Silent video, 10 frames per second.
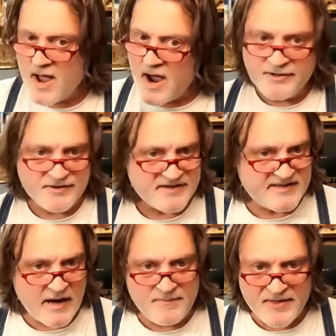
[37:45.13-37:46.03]
i do the
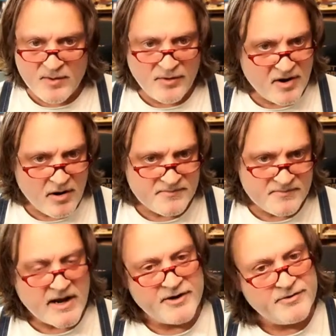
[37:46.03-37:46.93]
same thing with the
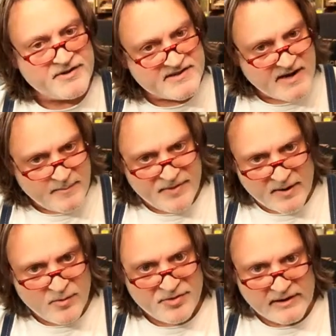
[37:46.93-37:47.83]
arms i do the same thing
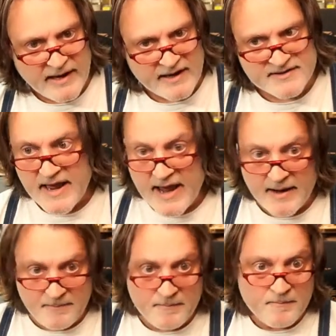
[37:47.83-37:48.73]
with the legs
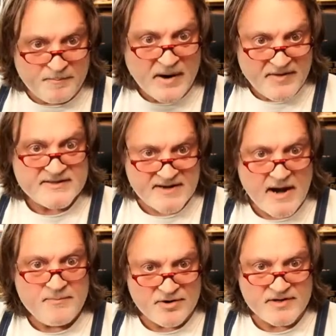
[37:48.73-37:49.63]
and by the
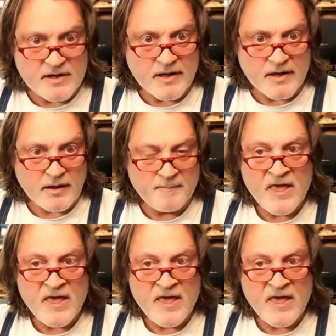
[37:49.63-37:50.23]
time you're done